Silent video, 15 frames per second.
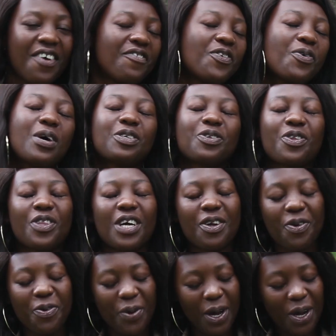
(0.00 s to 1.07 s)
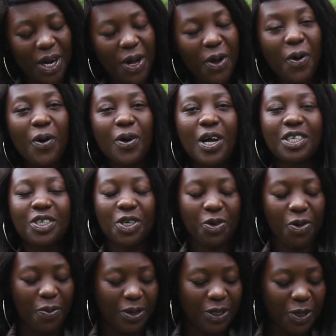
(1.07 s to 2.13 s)
Viewers, on that note, we are going to go on a short
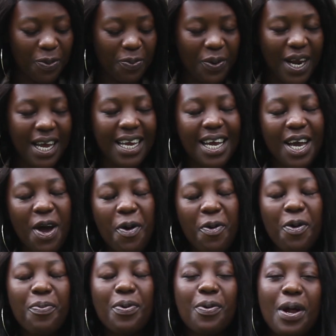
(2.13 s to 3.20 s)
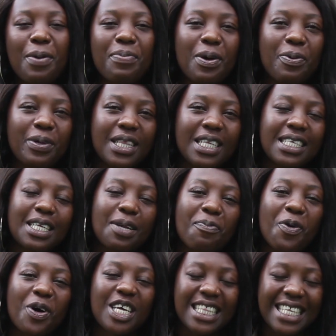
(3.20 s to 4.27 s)
commercial break. We'll be right back with this and
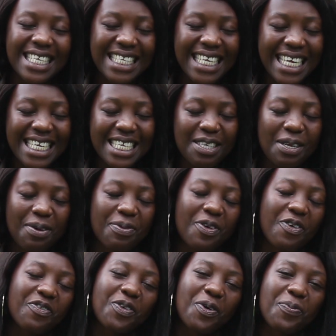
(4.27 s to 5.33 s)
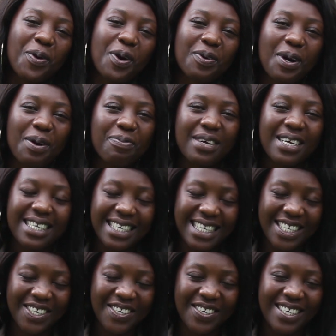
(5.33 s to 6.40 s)
more in the second segment of your program.
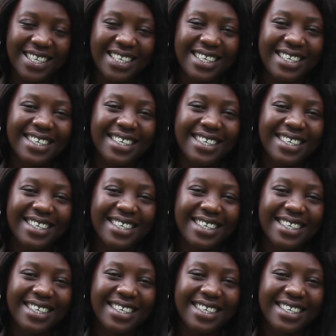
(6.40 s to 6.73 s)
Stay tuned.